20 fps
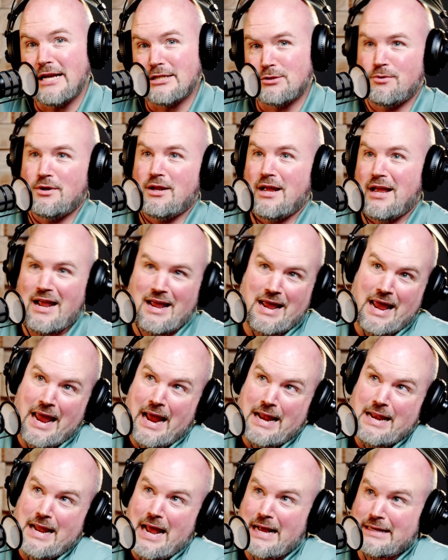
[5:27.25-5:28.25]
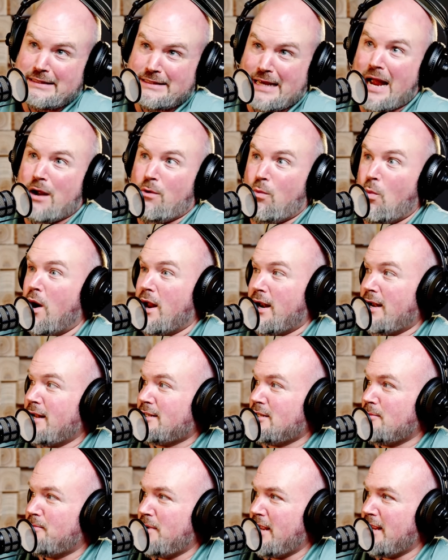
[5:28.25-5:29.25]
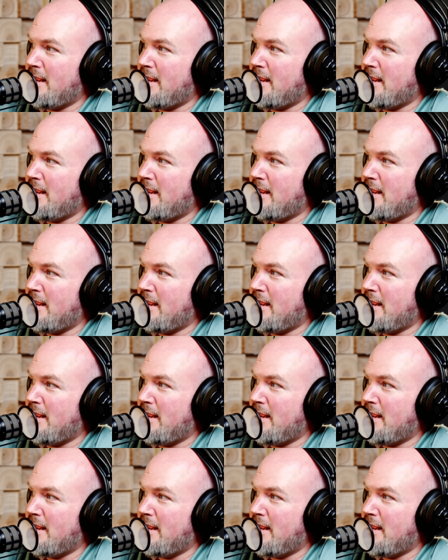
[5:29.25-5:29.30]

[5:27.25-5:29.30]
as I wanted it to